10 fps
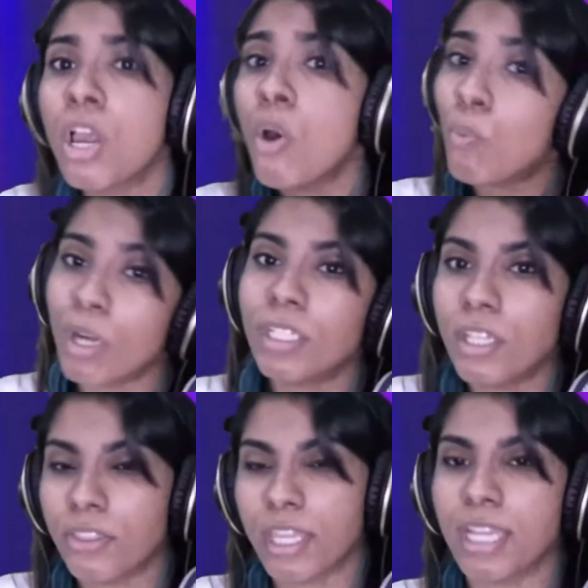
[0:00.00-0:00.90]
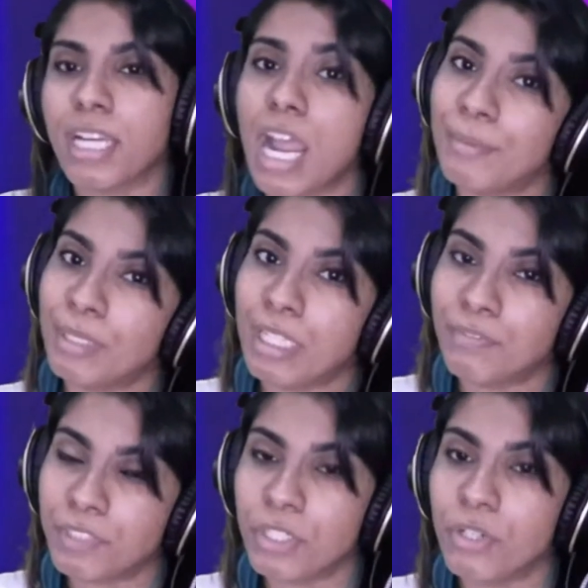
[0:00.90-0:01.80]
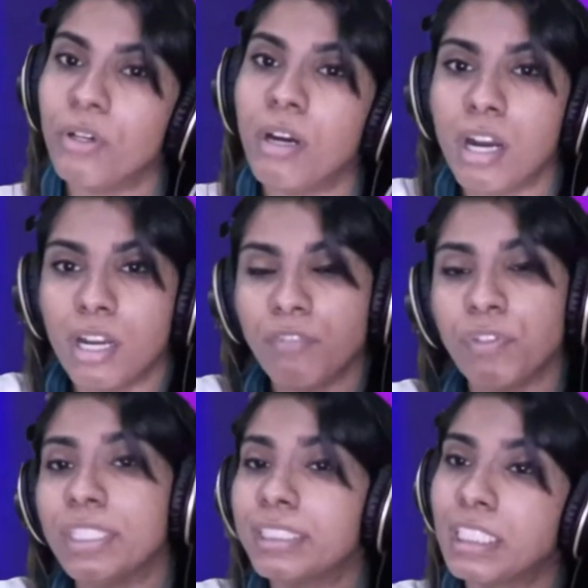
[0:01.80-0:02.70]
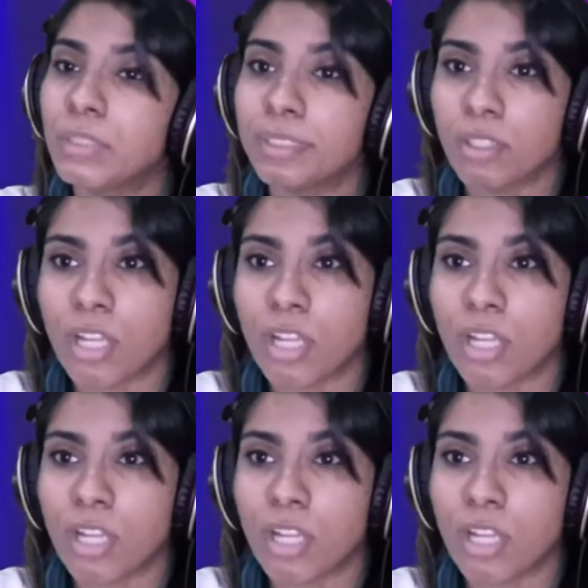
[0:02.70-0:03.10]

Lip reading: What do you think? I would love to know. If you're listening to us on